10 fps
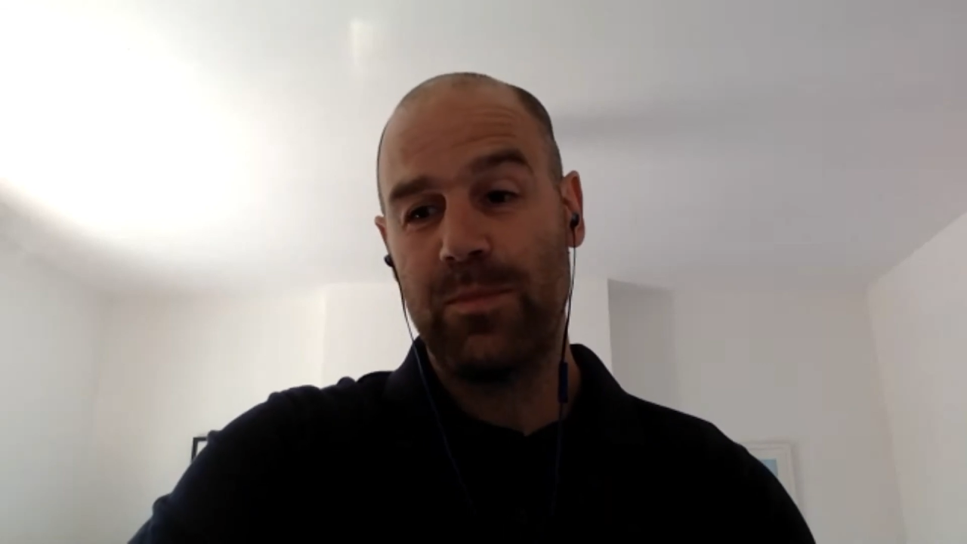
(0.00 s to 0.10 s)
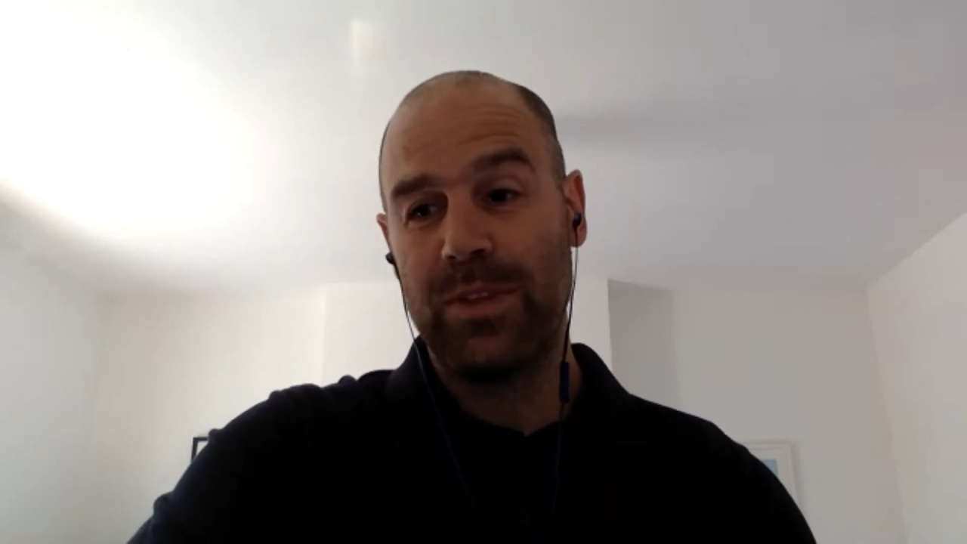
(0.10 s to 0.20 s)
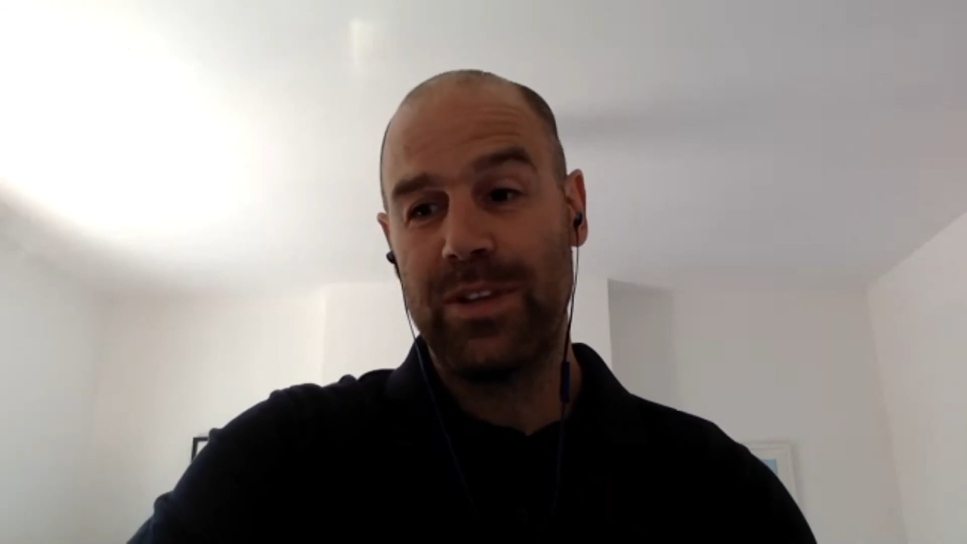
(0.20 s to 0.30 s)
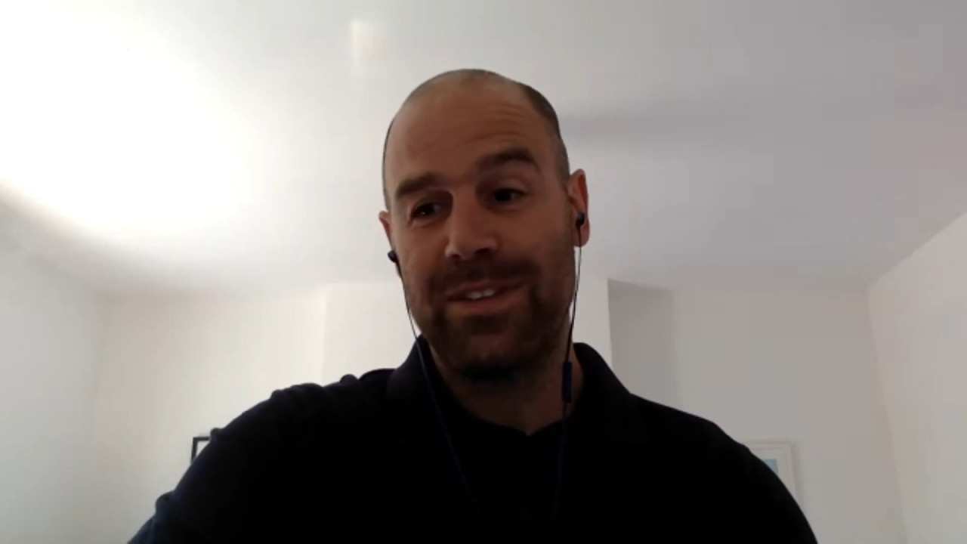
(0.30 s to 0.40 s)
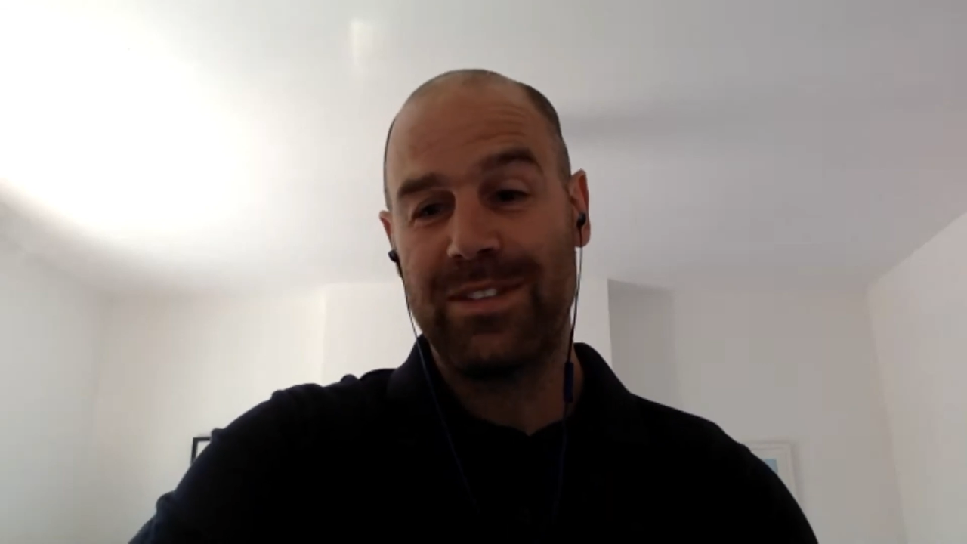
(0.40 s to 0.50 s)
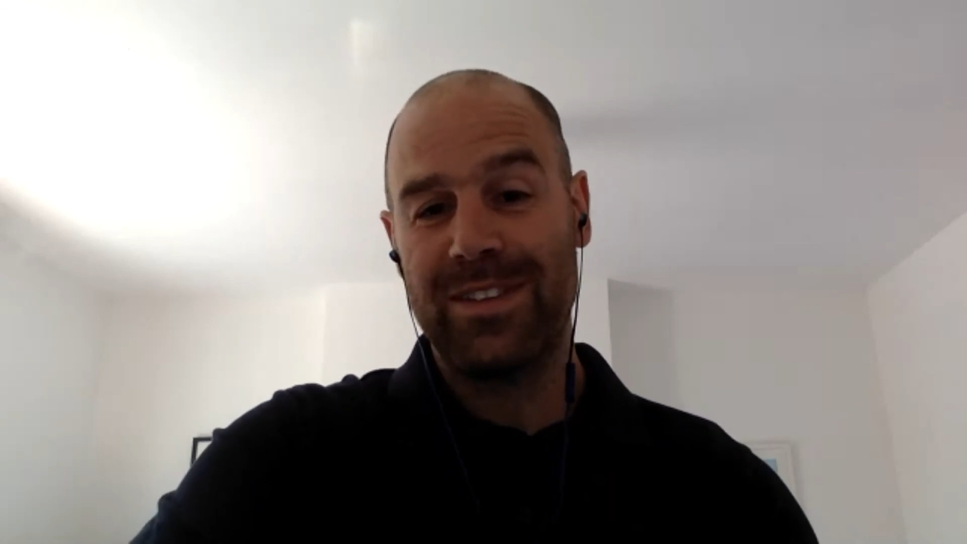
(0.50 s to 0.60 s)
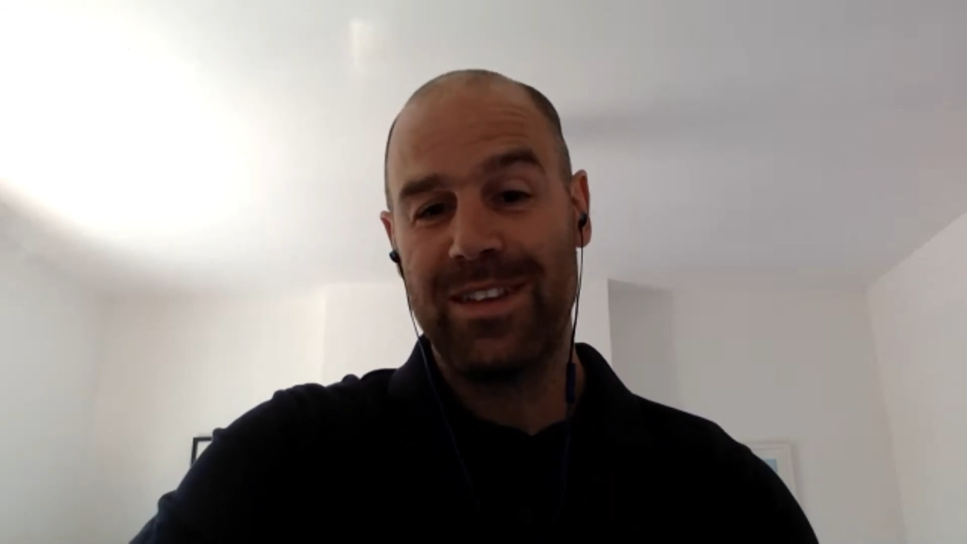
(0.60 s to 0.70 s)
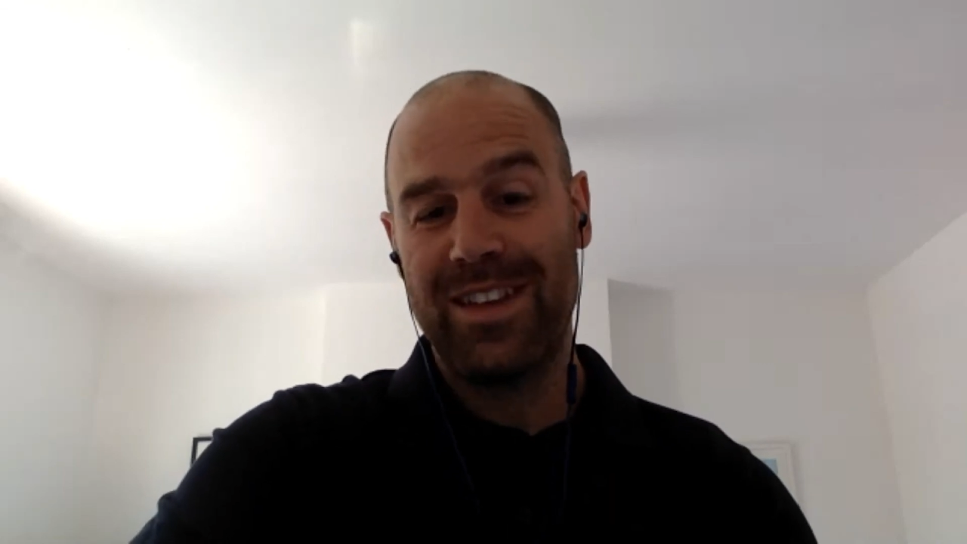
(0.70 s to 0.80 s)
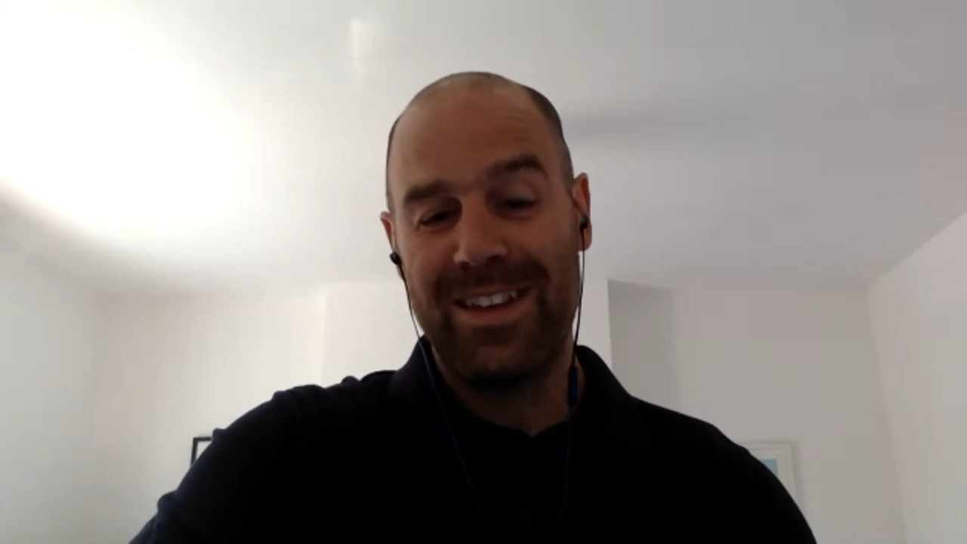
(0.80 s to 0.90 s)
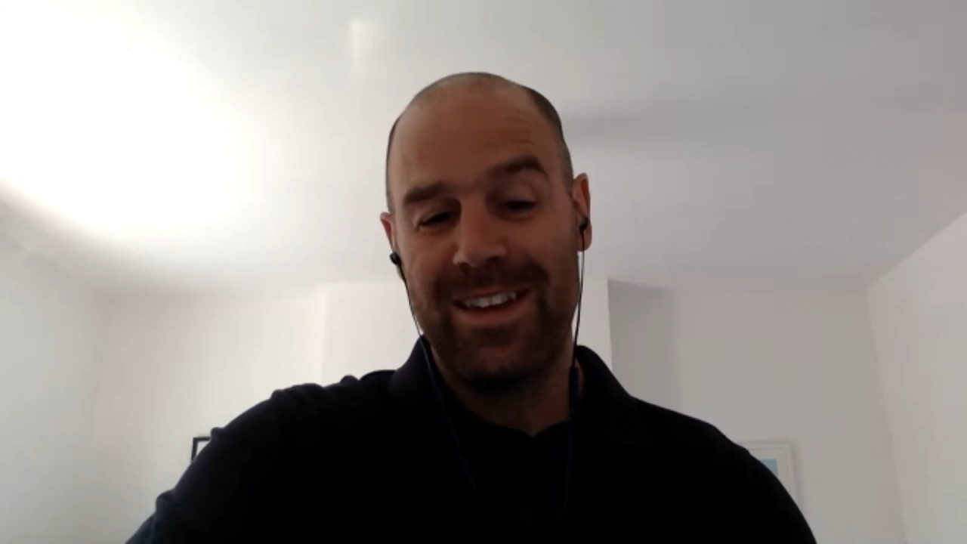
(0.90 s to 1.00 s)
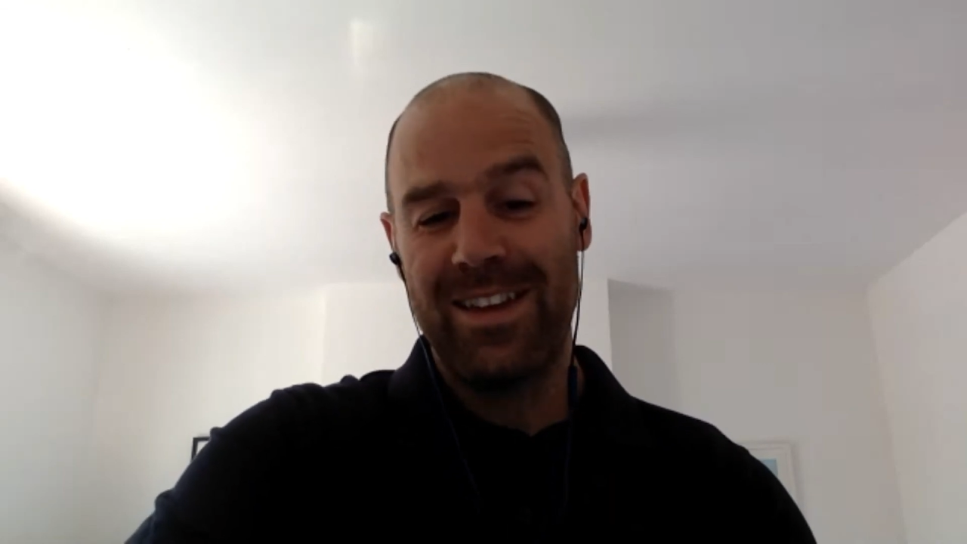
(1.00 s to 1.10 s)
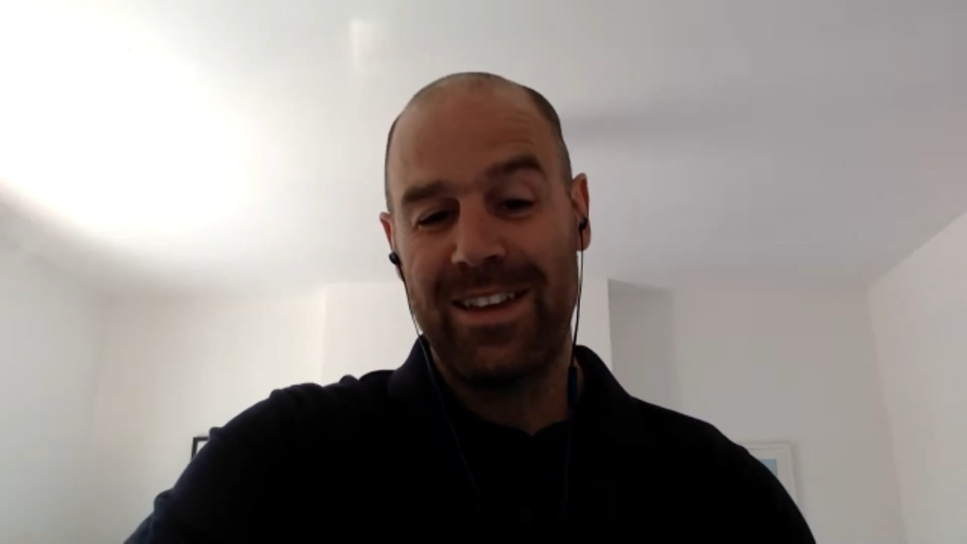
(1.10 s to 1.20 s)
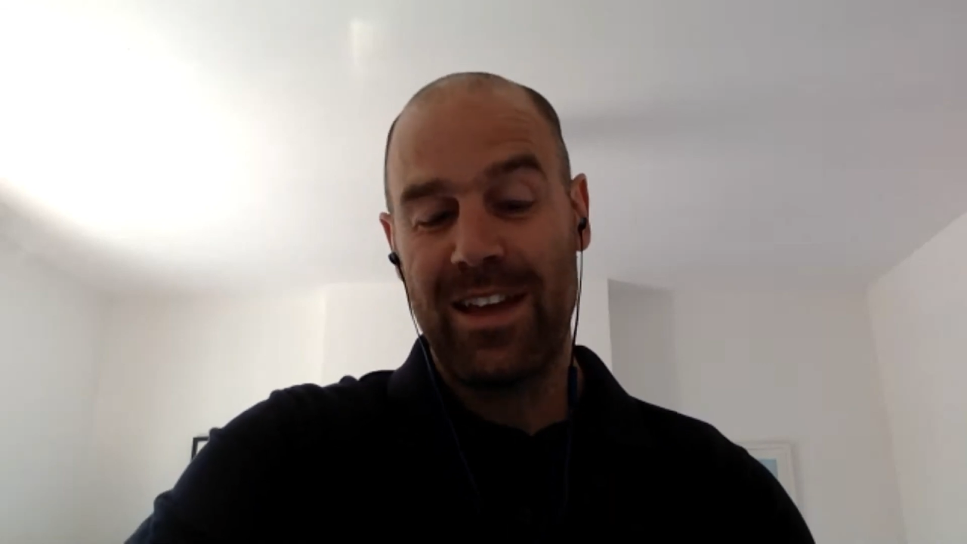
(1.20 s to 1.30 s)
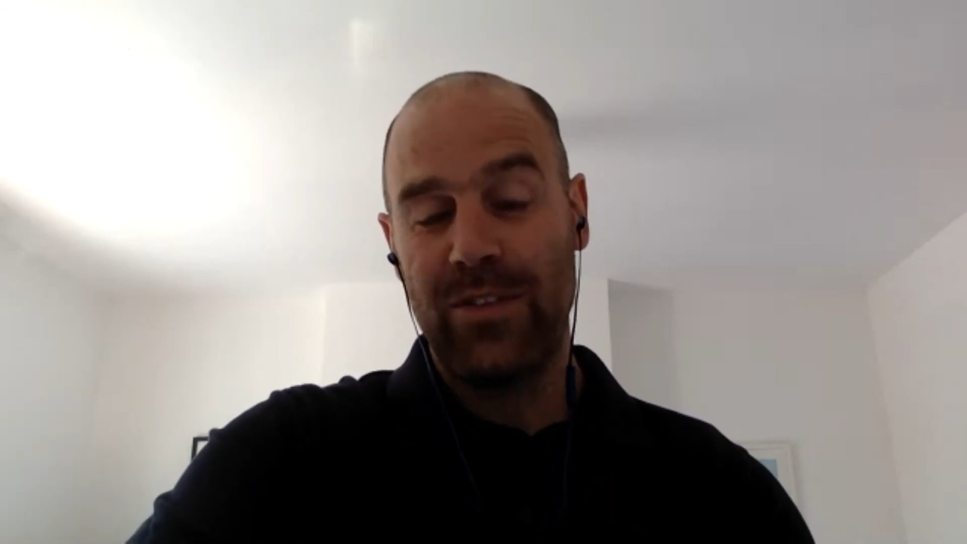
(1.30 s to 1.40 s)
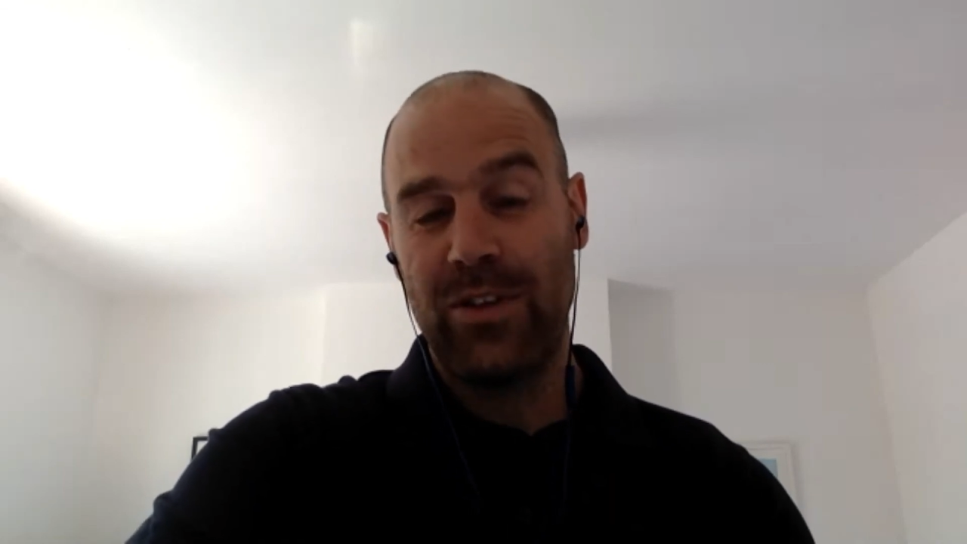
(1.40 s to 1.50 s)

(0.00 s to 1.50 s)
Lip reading: please have